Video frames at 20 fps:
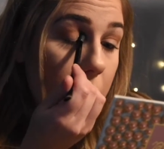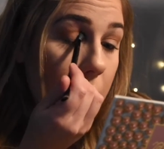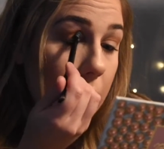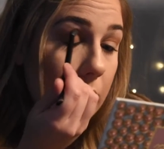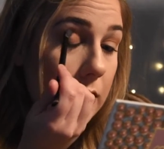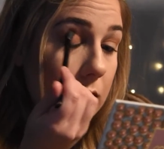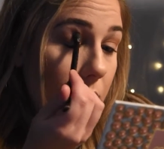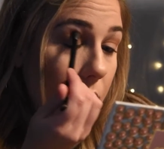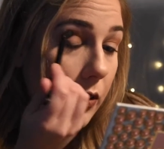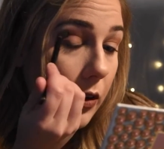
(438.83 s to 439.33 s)

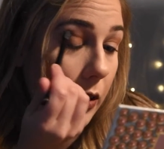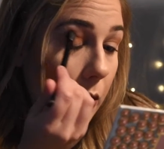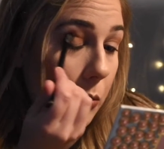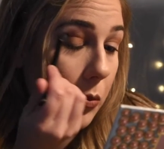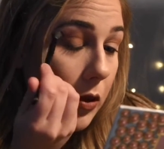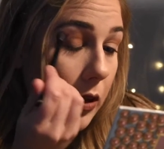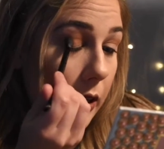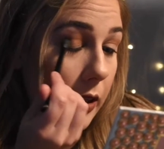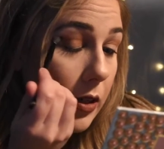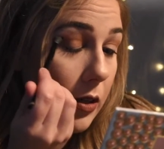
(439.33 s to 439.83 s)
It's very
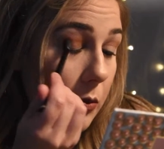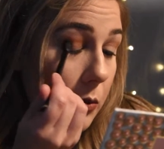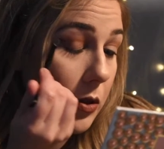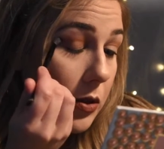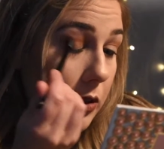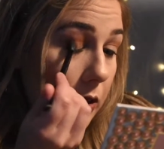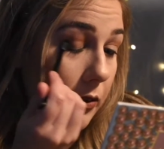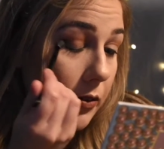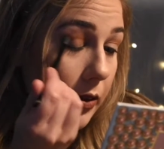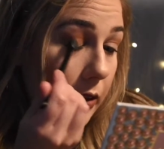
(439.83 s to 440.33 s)

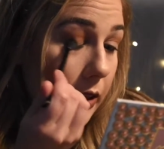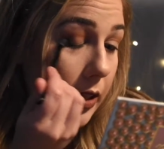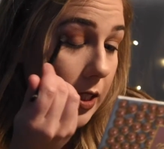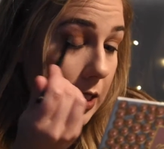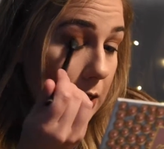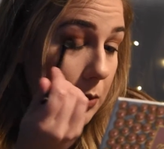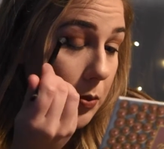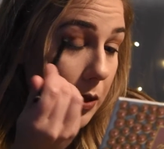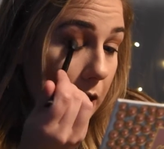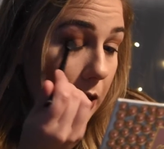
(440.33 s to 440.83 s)
blendable.
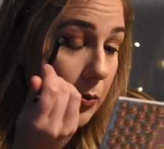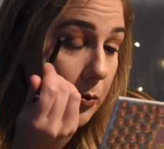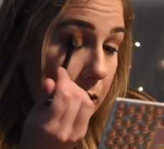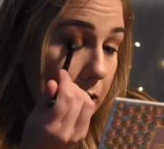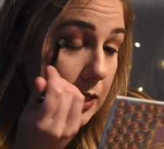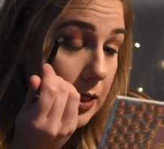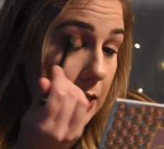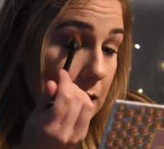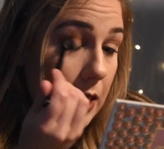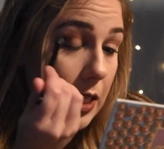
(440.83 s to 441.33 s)
Everything's
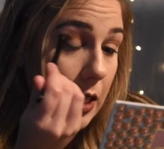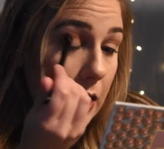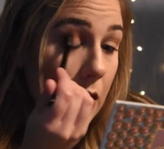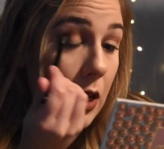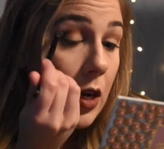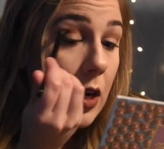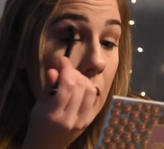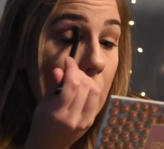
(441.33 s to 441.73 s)
pigmented.